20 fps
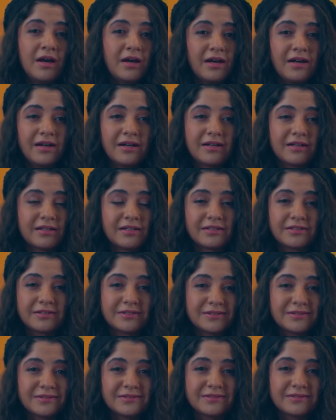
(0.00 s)

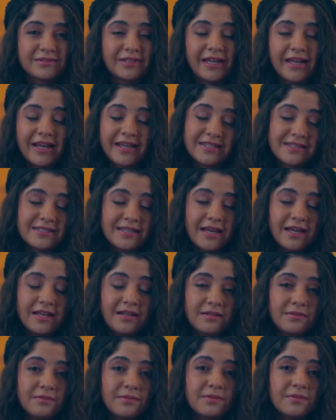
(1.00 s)
like I
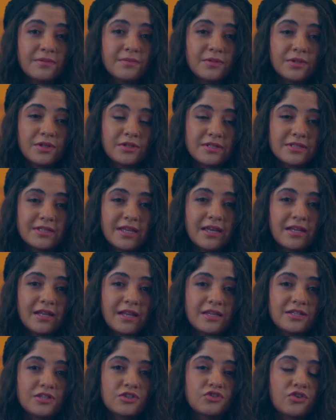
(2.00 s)
said, your skin
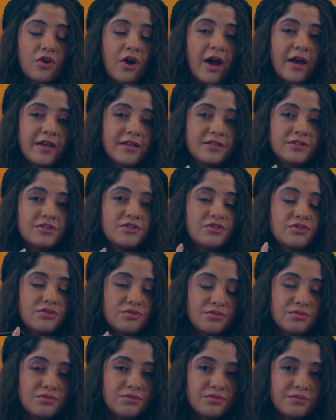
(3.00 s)
is trying
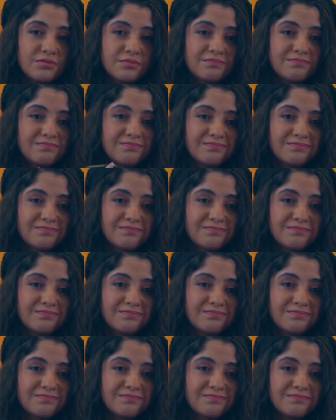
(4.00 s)
to